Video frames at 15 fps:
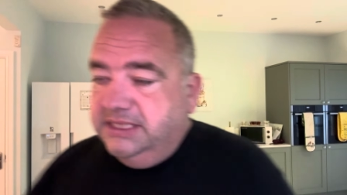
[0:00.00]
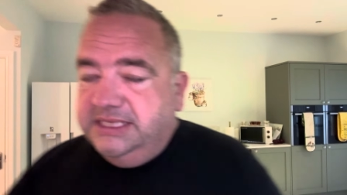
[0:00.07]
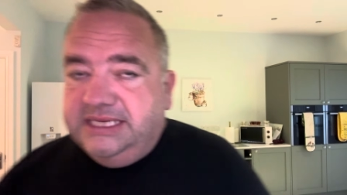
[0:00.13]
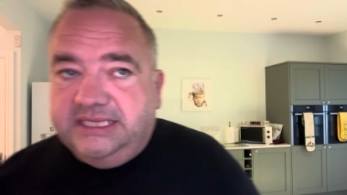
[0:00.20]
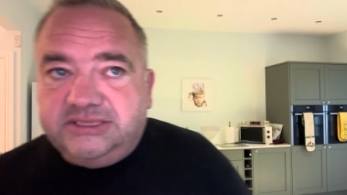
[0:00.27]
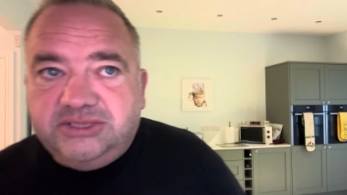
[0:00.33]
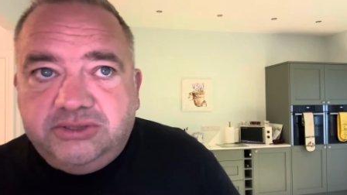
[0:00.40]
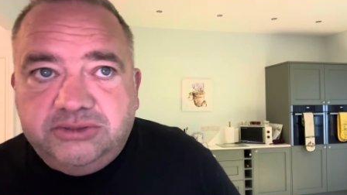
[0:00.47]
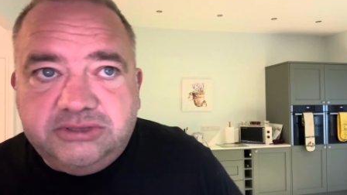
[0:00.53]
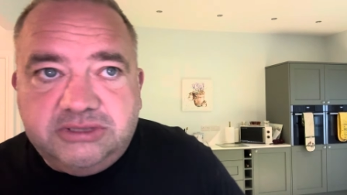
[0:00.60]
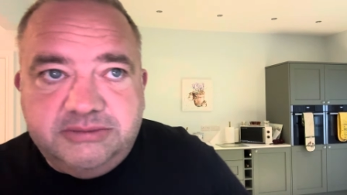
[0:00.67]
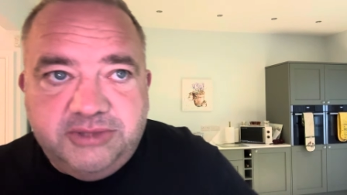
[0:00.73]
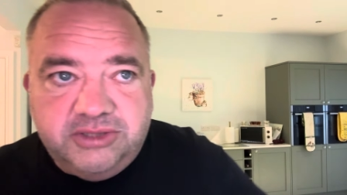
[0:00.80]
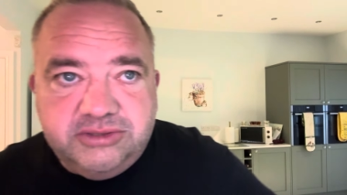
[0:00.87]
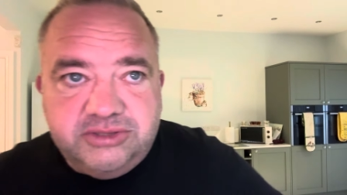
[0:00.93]
I saw
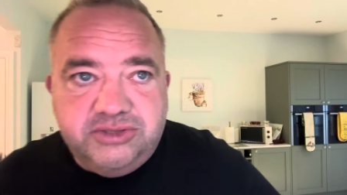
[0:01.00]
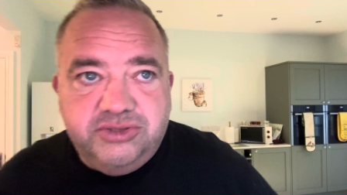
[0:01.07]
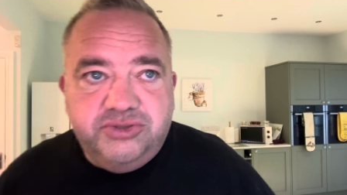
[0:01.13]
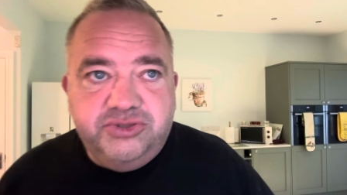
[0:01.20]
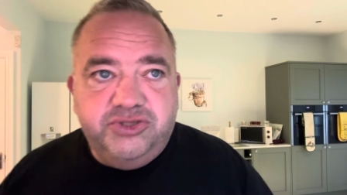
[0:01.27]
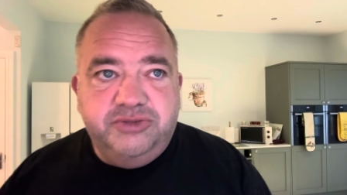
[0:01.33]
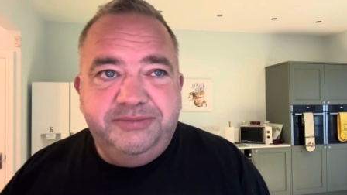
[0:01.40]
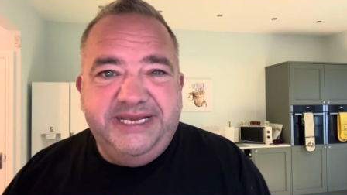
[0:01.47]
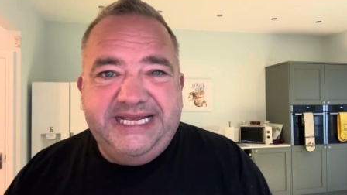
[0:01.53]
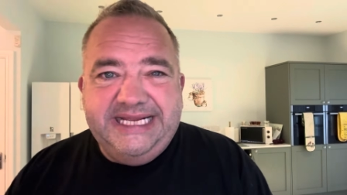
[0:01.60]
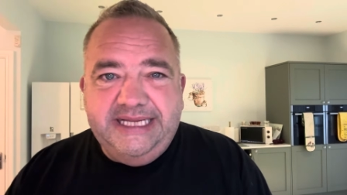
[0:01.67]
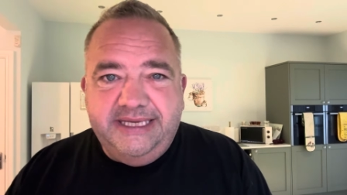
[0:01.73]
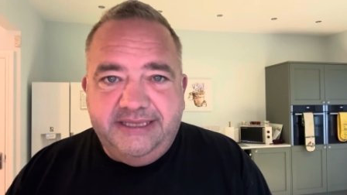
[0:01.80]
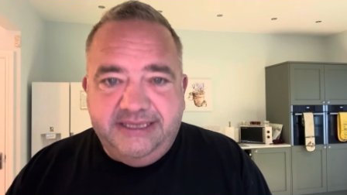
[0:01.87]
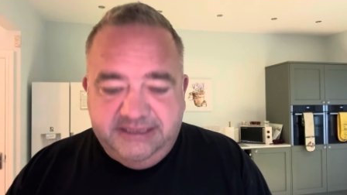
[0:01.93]
some on social
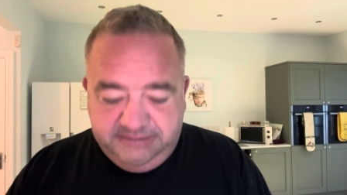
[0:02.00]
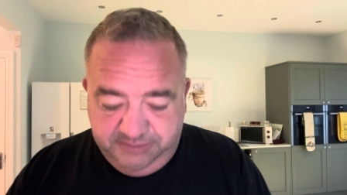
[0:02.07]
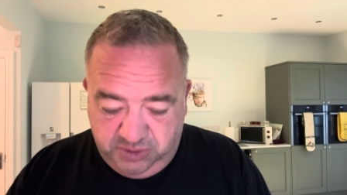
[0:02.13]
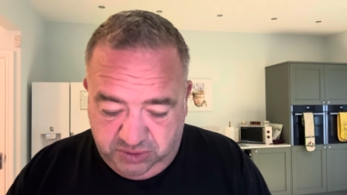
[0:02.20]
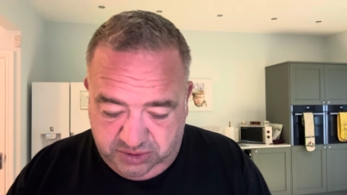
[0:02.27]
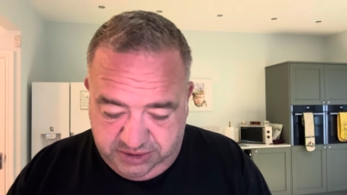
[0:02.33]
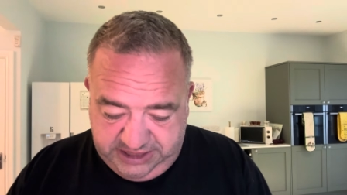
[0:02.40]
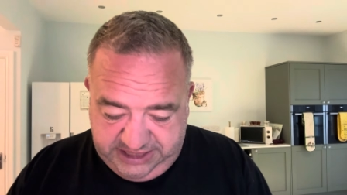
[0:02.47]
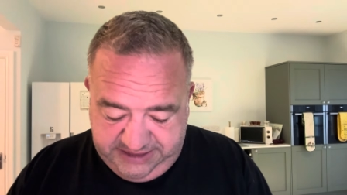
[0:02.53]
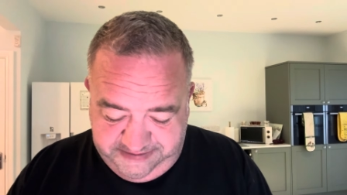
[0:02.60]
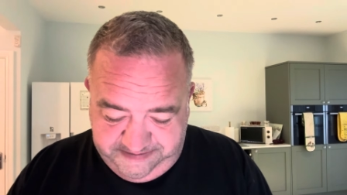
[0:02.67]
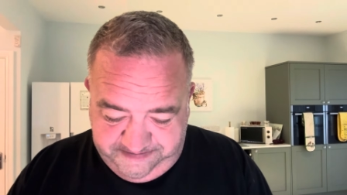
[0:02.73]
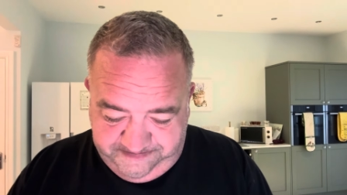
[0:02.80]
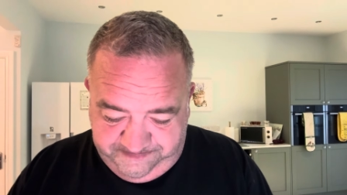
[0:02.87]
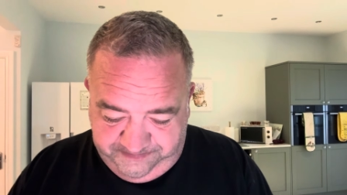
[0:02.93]
media this morning
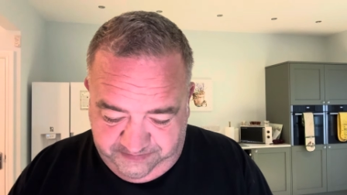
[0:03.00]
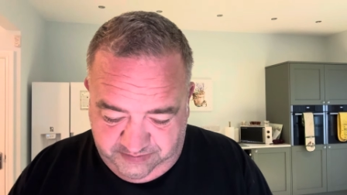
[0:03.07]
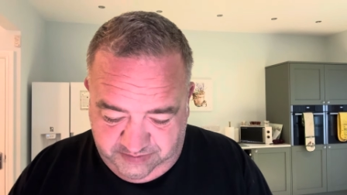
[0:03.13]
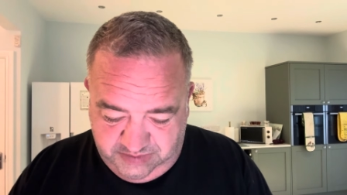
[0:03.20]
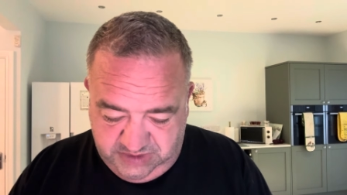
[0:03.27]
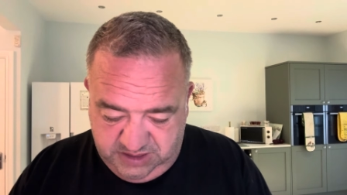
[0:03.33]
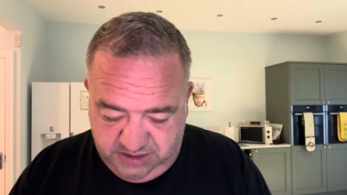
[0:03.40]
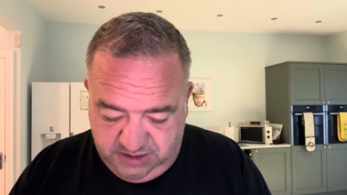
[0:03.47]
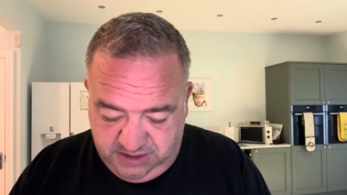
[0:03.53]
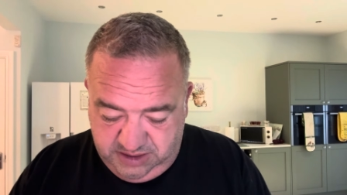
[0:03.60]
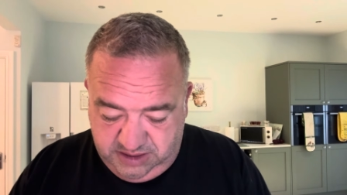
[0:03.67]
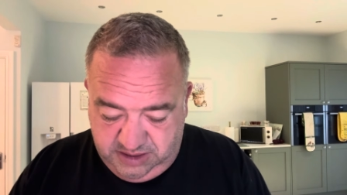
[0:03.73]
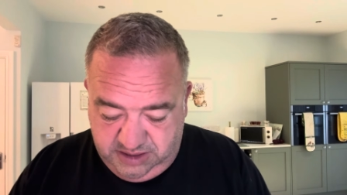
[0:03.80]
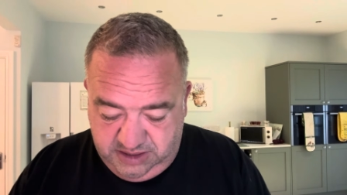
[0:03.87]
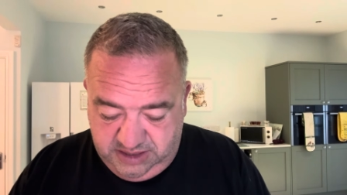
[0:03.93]

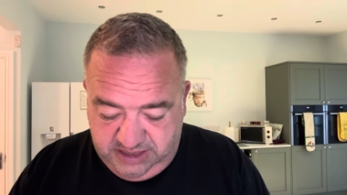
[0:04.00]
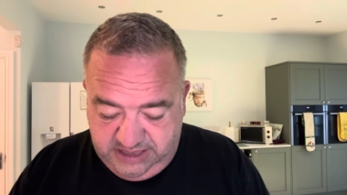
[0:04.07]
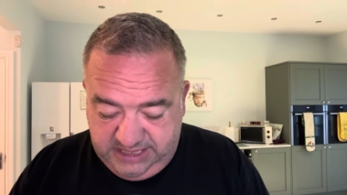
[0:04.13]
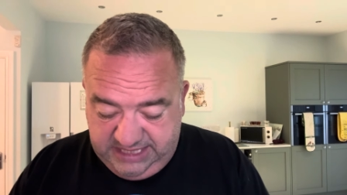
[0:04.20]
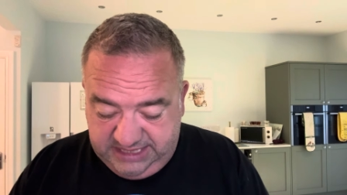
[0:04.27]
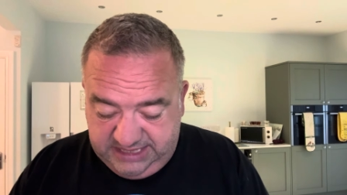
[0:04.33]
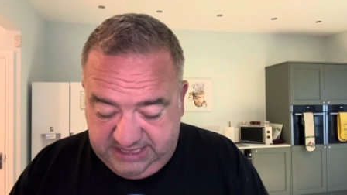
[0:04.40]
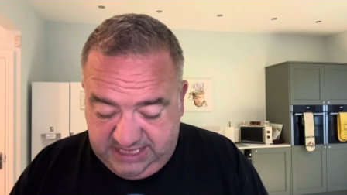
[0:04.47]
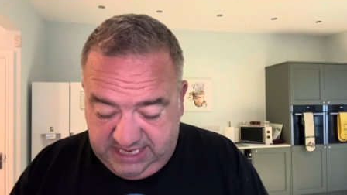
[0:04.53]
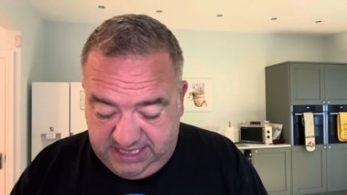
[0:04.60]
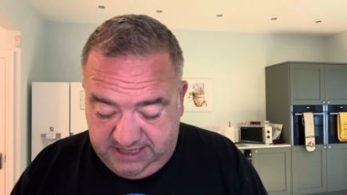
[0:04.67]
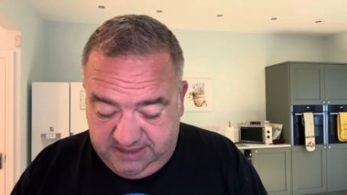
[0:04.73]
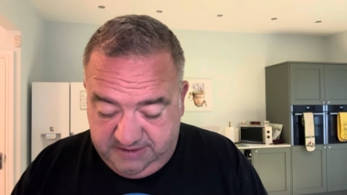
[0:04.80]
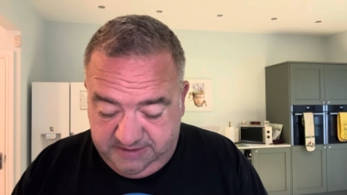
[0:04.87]
and it said